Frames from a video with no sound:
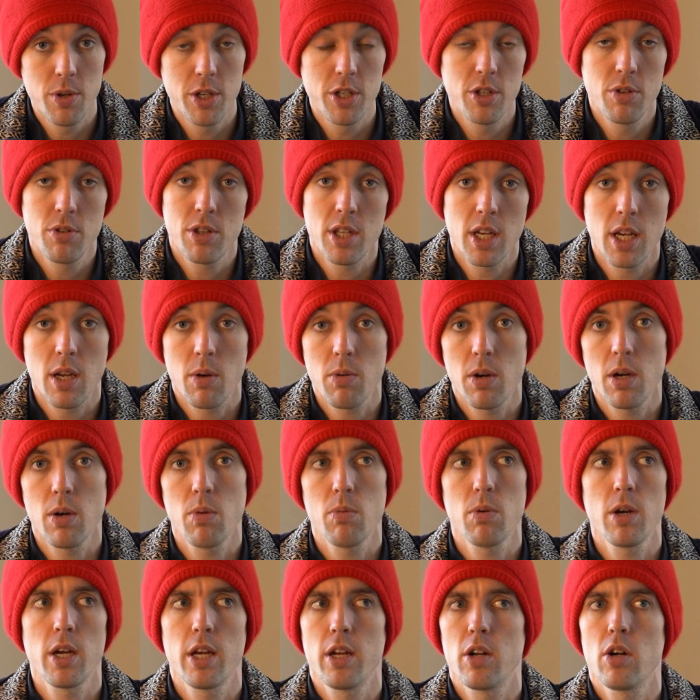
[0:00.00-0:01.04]
and you think, well,
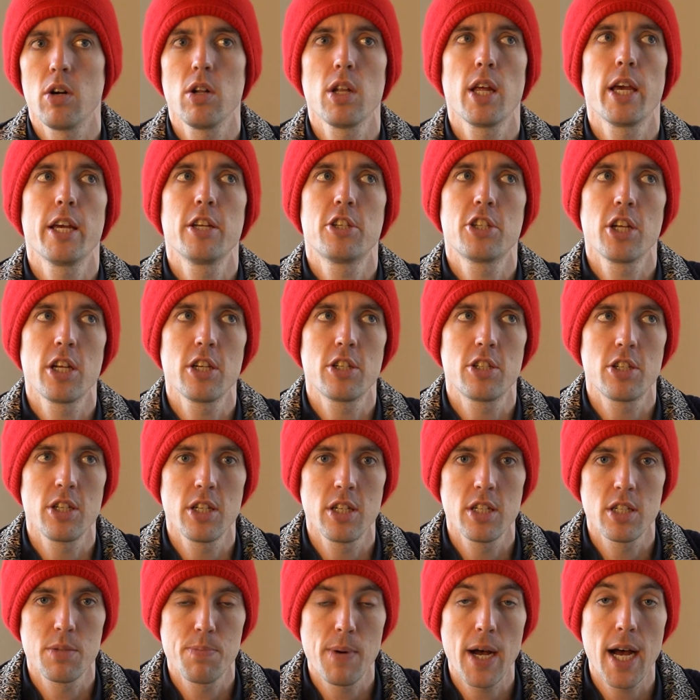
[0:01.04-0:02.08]
wait, all
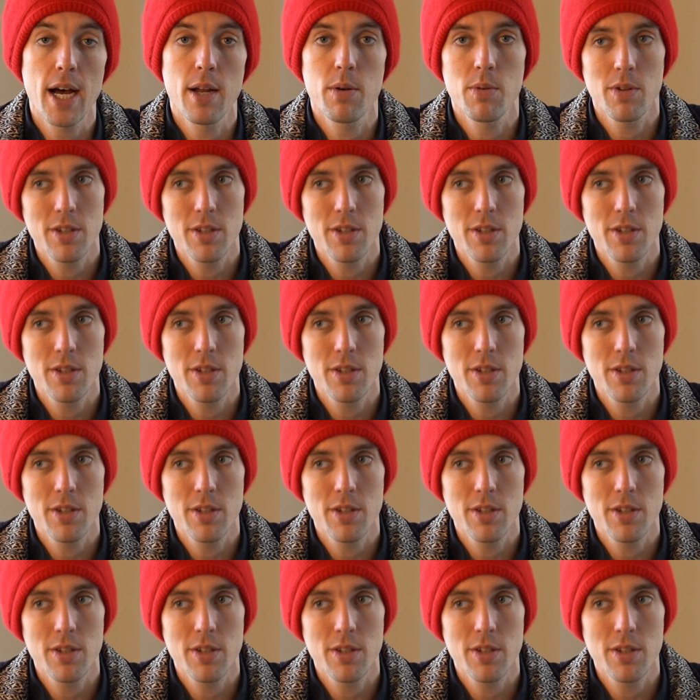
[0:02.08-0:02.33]
HHC is bad.